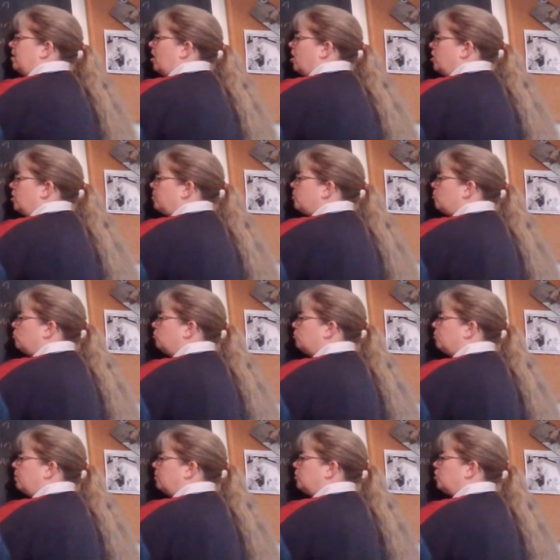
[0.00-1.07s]
I hope you're
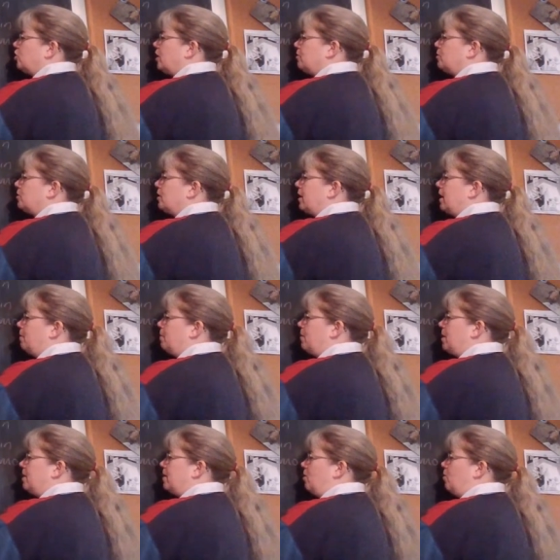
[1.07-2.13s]
all shouting at
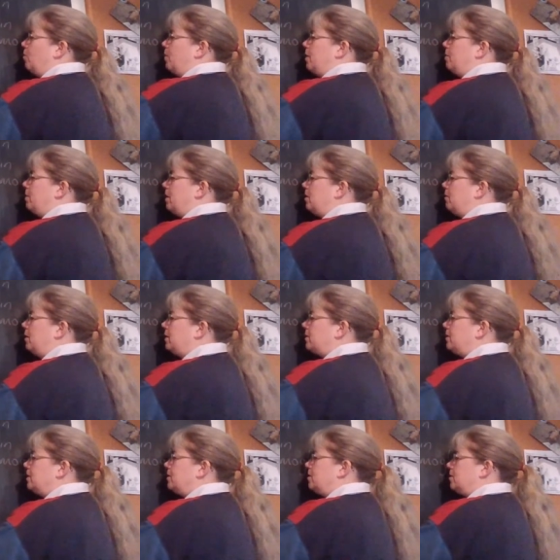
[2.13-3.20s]
me. That'll be amino
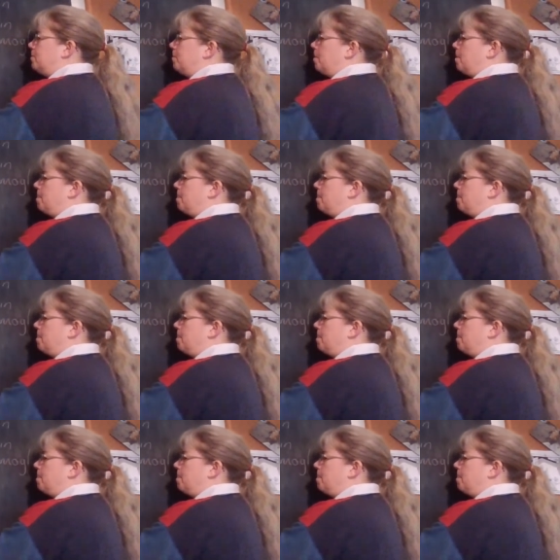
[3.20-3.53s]
acids.